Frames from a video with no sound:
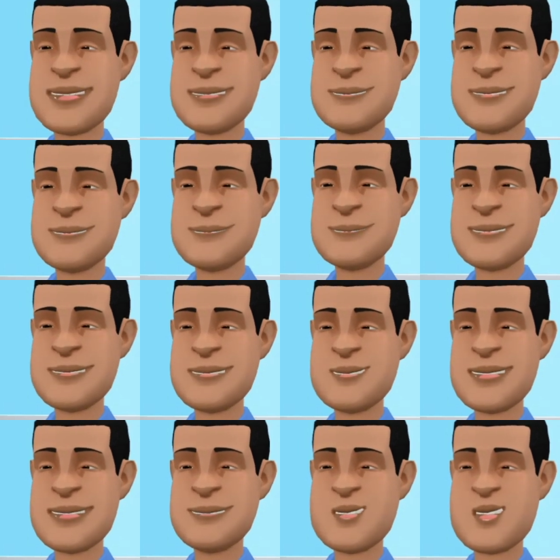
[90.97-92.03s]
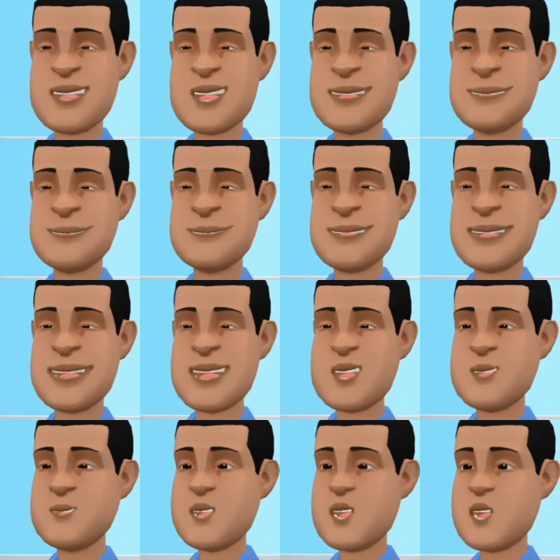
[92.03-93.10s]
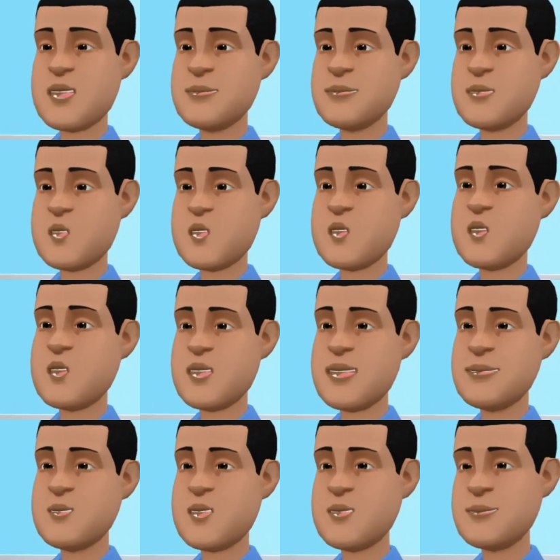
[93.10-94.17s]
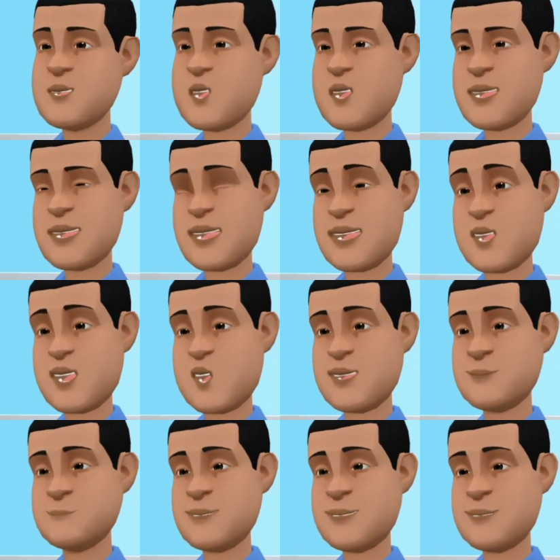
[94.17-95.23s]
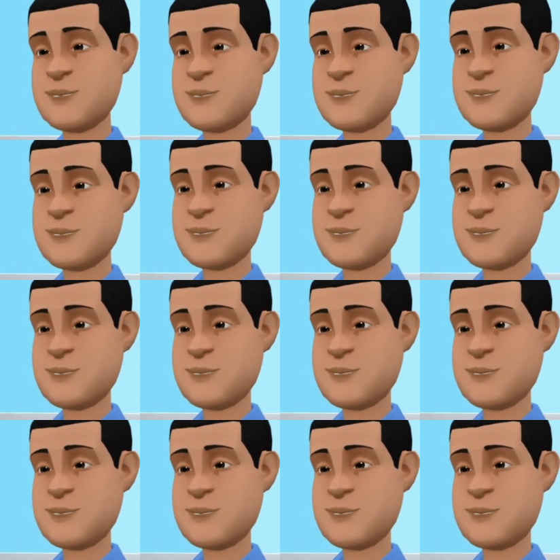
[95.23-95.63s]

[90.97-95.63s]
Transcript: is the spirit, madam. Now you're talking like somebody that has faith.